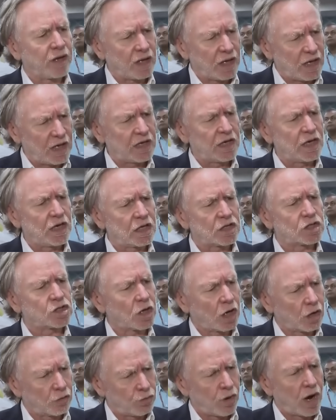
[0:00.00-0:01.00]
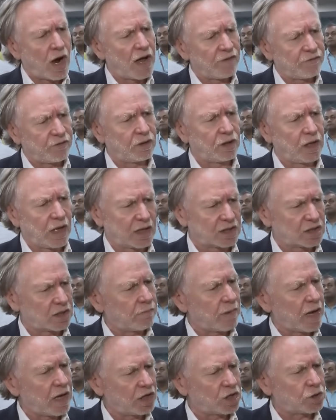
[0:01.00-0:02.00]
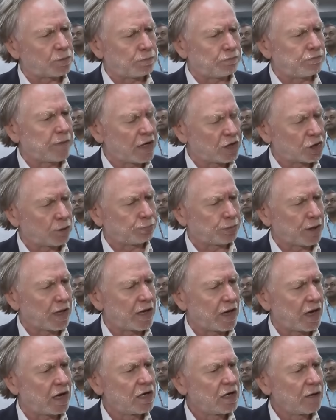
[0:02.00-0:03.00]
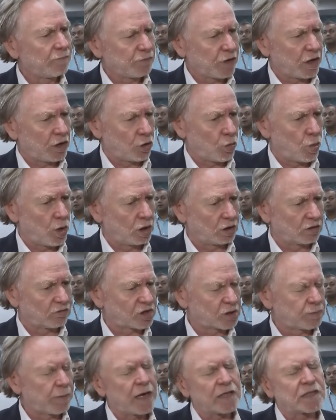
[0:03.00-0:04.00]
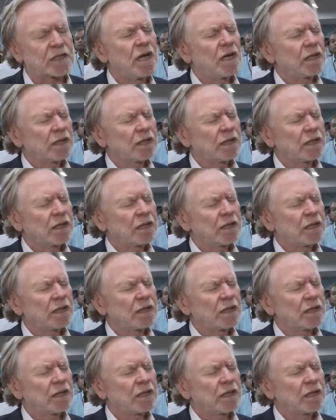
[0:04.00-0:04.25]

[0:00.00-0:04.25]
India's arrival as a major player in the world of space.